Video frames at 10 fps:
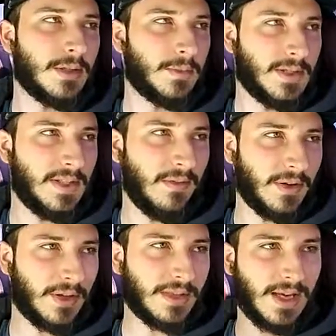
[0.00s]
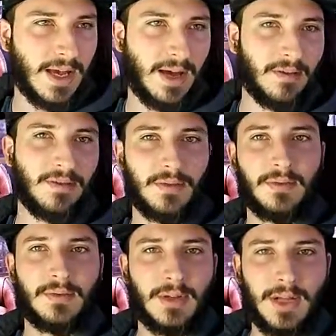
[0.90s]
specifically to have
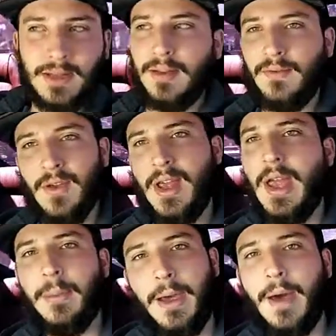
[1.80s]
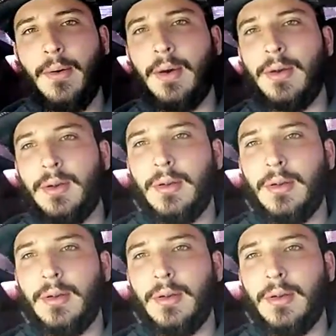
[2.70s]
like the V8 power